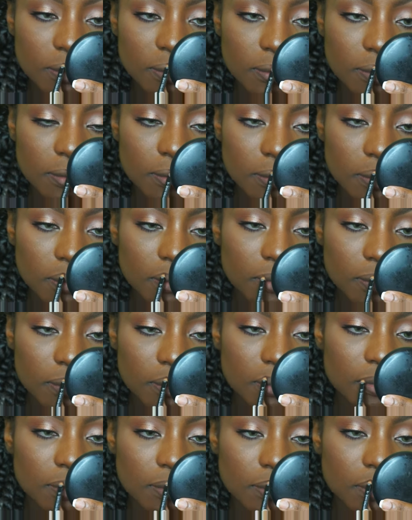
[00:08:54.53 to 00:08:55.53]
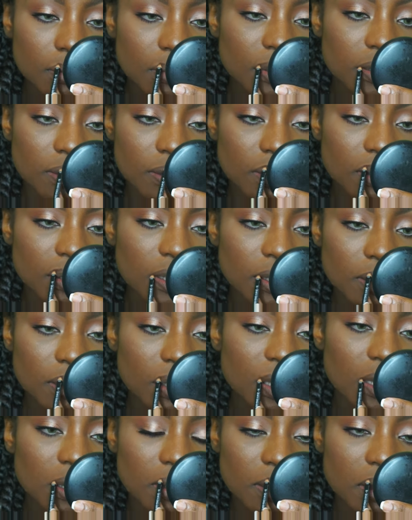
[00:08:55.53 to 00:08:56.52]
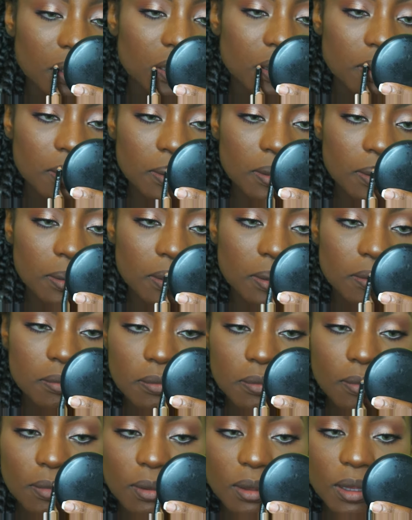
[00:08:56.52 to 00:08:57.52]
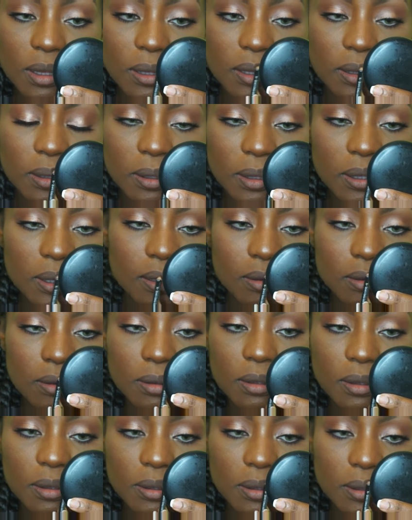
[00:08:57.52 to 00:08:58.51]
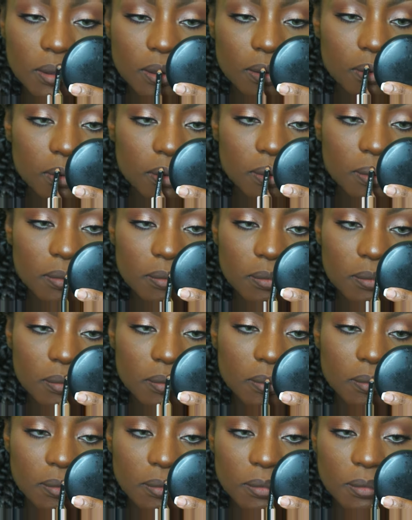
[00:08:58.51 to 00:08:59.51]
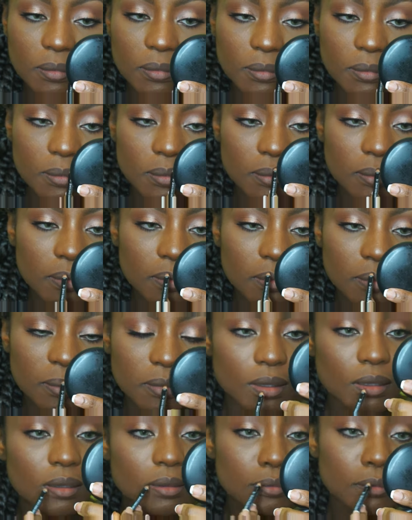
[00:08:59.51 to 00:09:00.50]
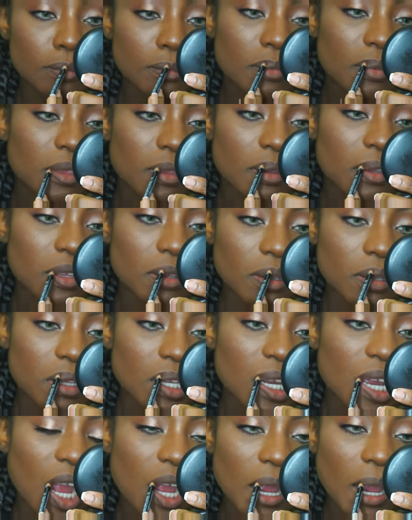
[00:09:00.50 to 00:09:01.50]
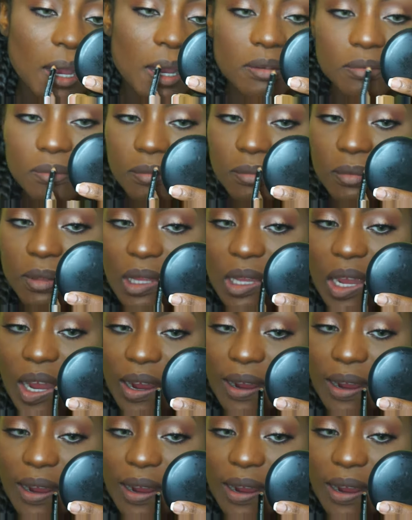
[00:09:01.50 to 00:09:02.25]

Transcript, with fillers: and after that I just blend it in by just patting my lips together then I'll add in a nude um,